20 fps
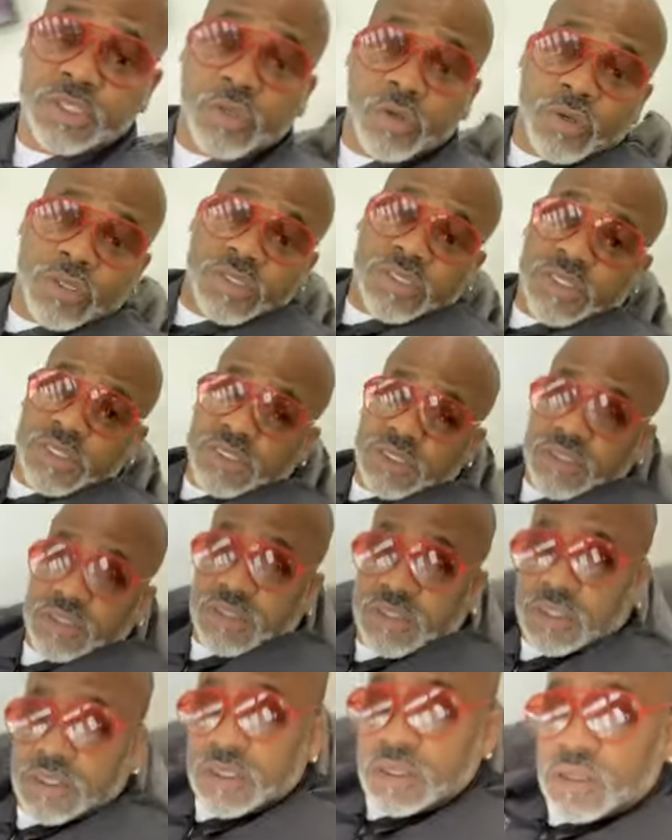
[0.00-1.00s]
tour season.
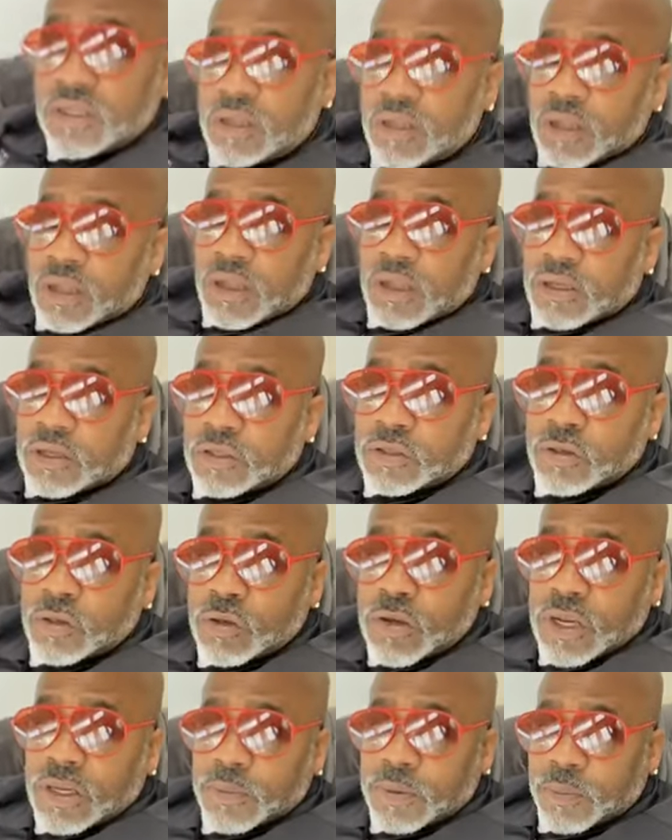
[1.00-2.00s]
You know, you
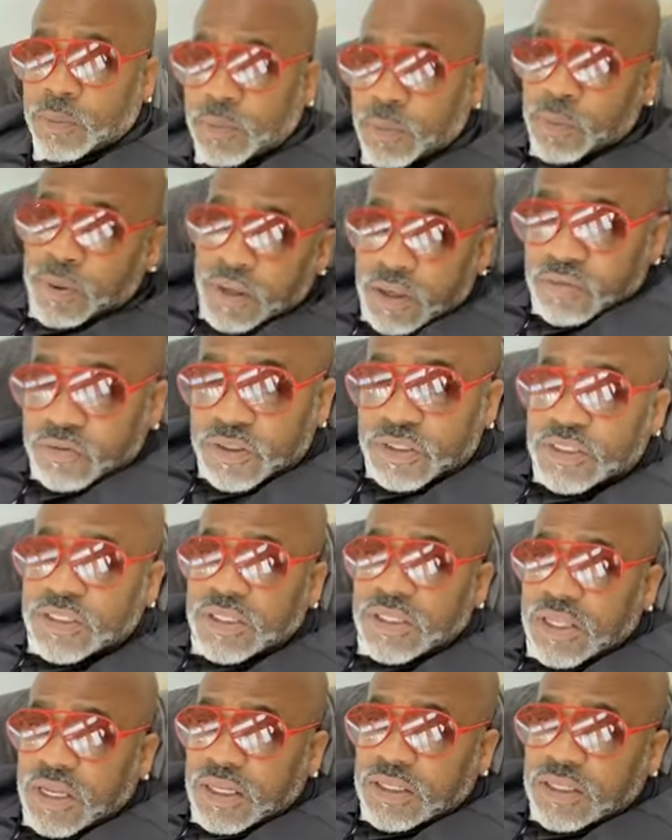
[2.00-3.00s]
got to be prepared for
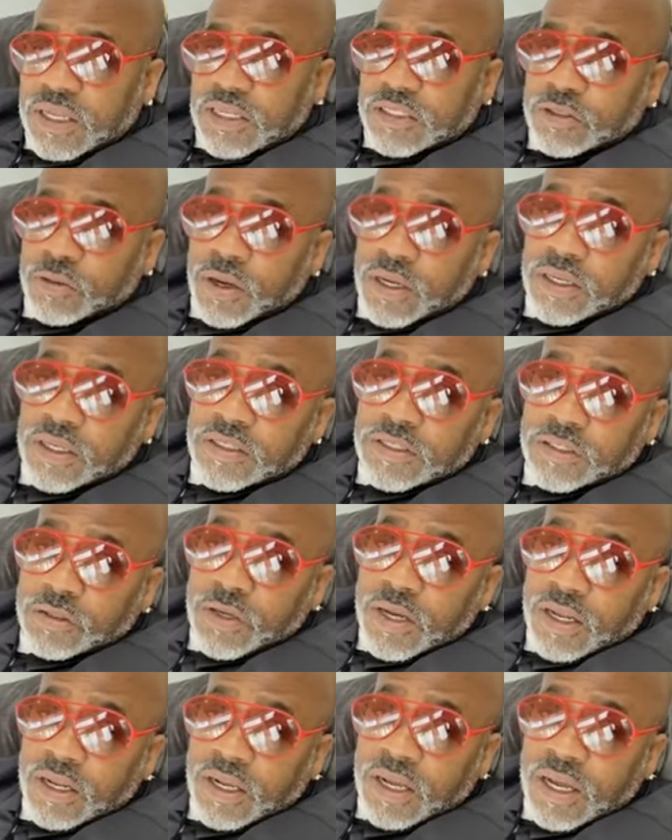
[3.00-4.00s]
shit like that. So I guess you
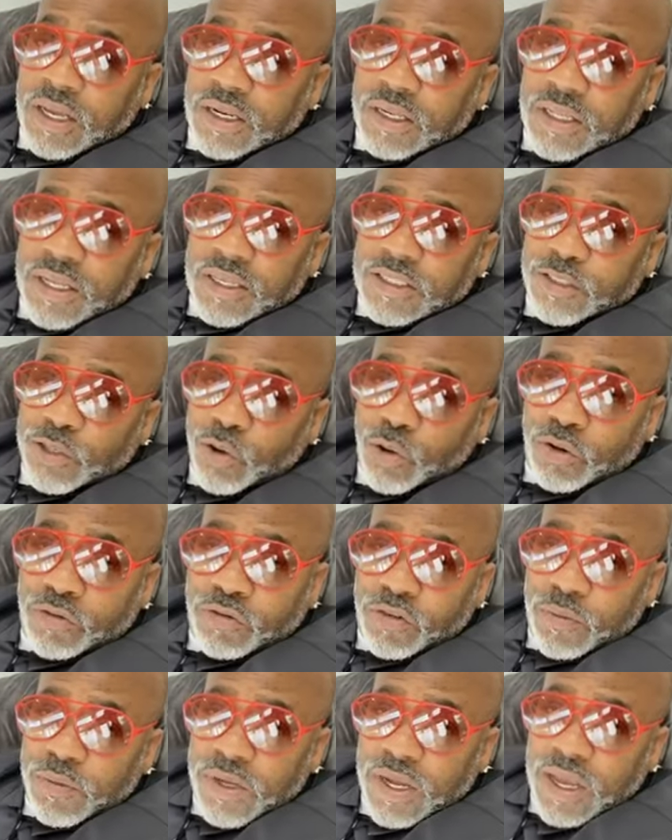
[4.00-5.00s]
got to kind of like tour
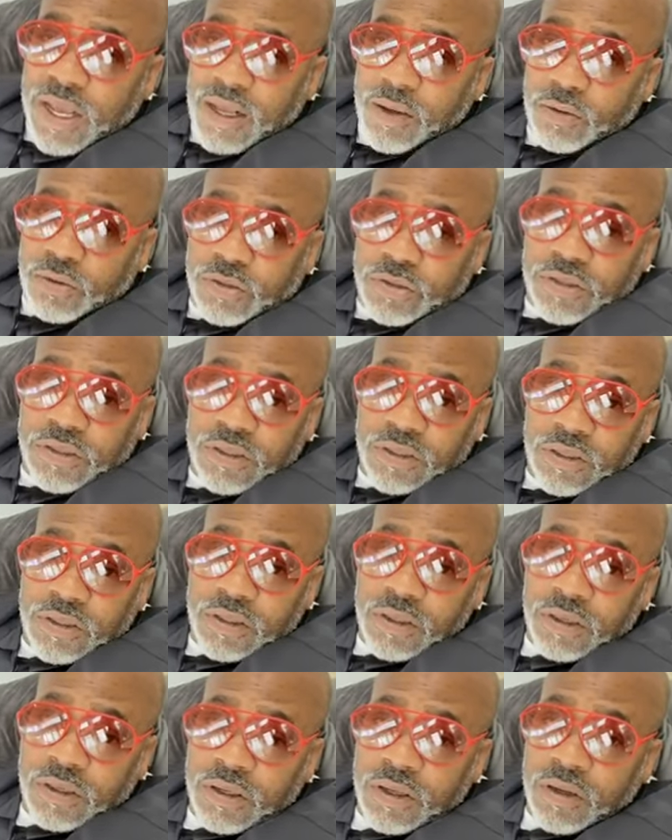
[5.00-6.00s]
from your house
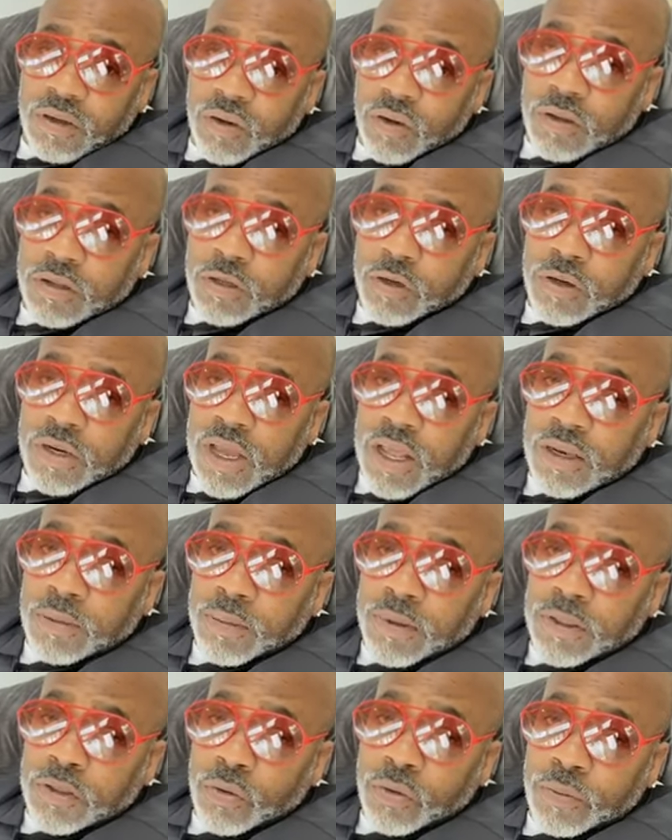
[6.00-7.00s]
or learn how to
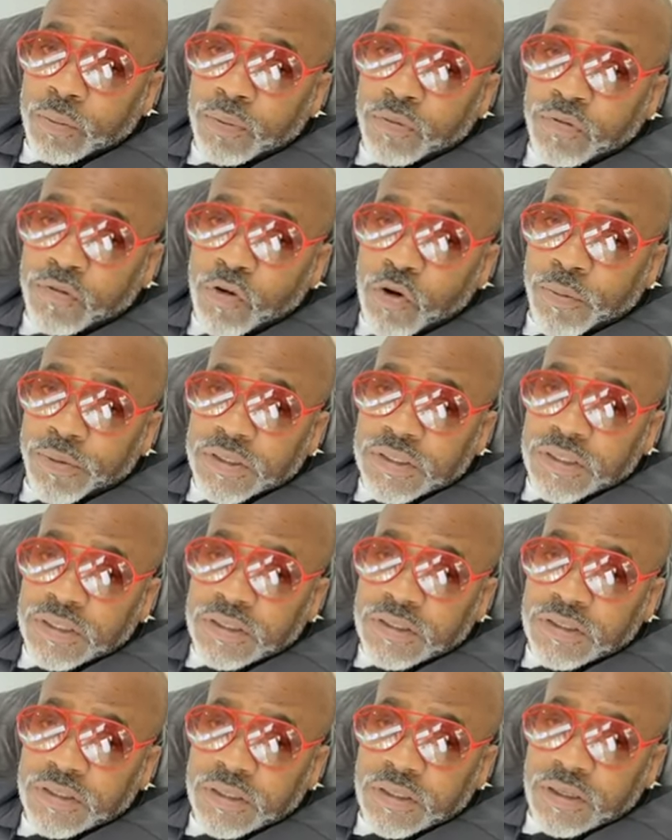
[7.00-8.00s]
be doing
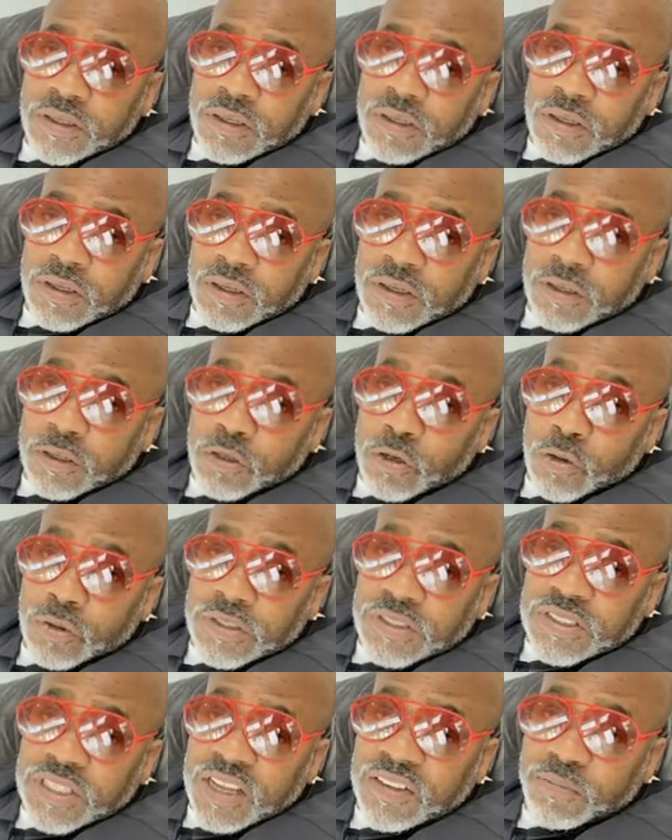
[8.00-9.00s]
performances you know, in
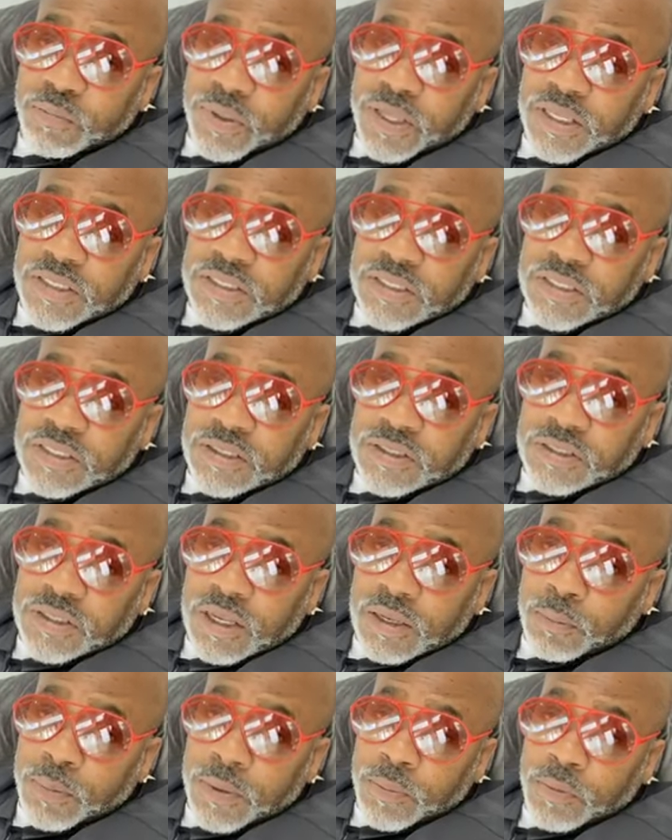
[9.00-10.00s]
safe places,
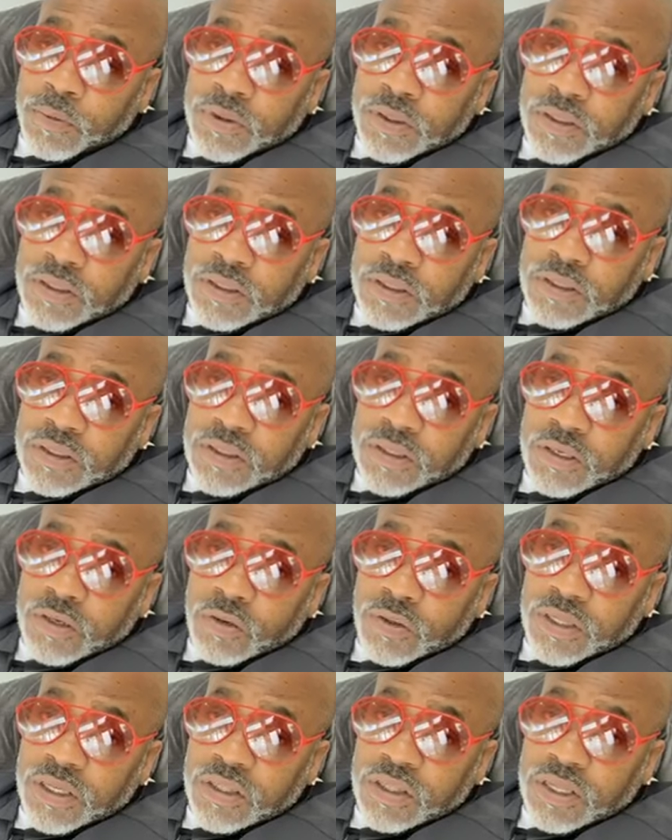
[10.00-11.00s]
and people could, you know,
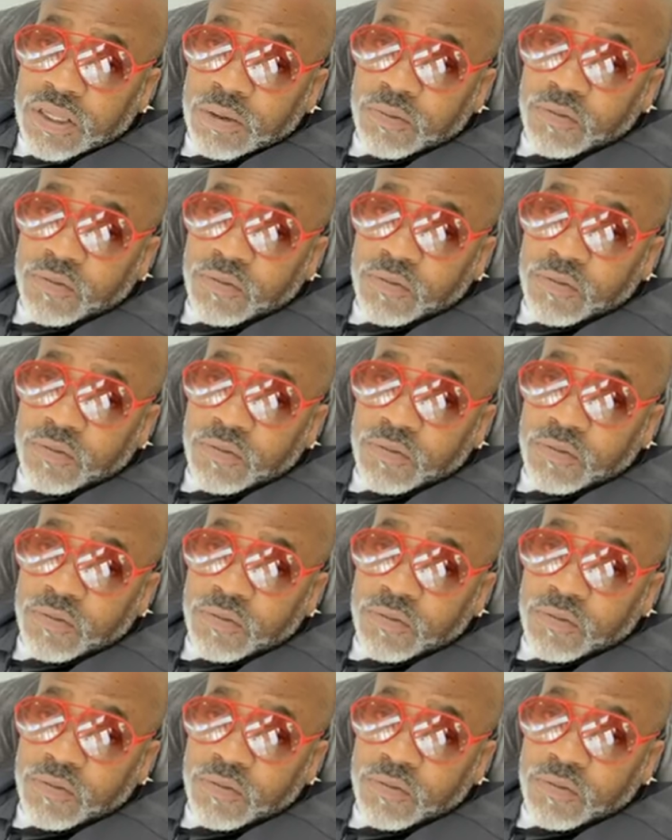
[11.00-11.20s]
get the